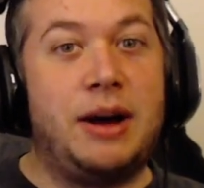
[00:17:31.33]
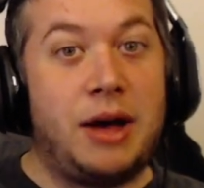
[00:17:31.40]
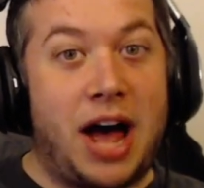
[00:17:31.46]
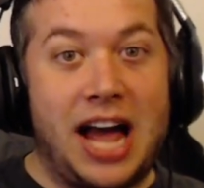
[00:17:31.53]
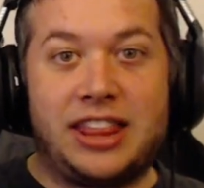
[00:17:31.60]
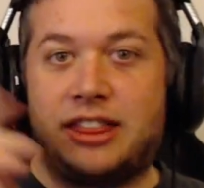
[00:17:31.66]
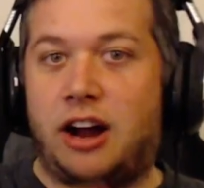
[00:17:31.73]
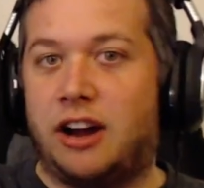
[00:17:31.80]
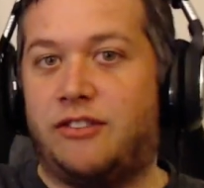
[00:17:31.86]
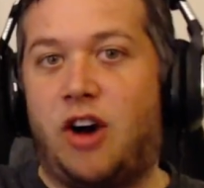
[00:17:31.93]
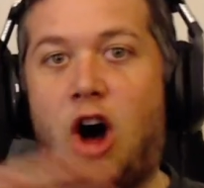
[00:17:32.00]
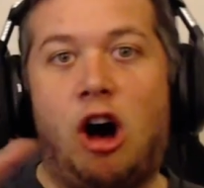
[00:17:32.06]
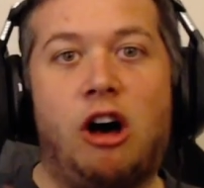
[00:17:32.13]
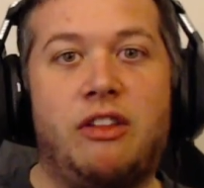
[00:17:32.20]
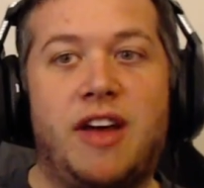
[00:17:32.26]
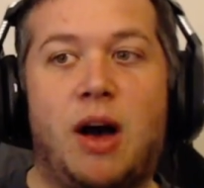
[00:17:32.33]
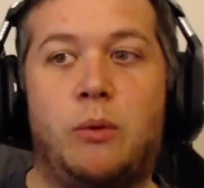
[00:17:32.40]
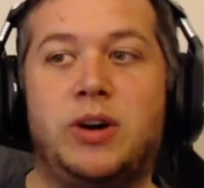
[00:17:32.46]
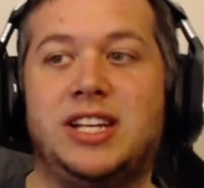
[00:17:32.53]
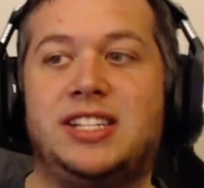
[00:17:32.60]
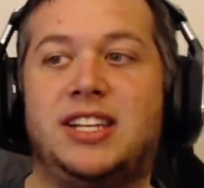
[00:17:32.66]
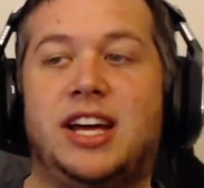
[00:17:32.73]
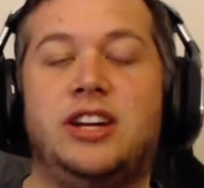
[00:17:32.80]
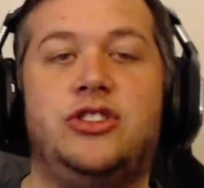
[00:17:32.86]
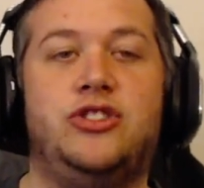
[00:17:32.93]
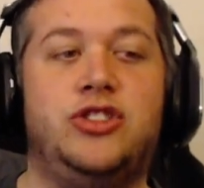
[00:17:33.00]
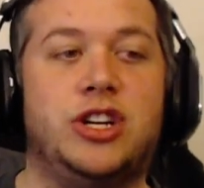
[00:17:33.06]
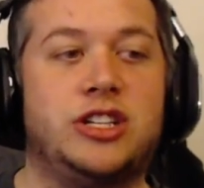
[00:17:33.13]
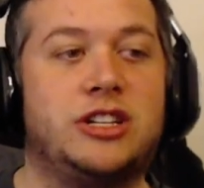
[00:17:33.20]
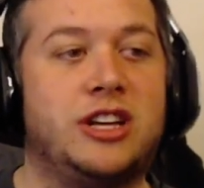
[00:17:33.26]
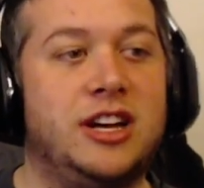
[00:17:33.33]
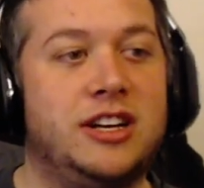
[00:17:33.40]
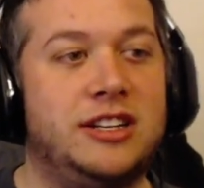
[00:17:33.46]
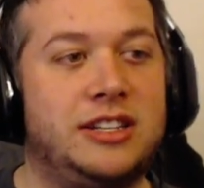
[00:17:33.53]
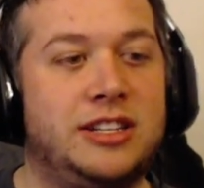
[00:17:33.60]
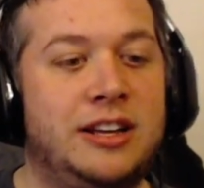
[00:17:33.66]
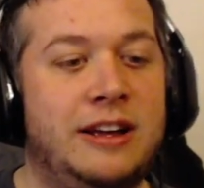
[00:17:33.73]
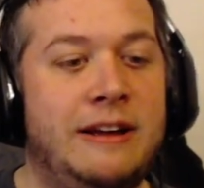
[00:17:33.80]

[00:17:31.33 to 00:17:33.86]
I thought of all that when he said, just because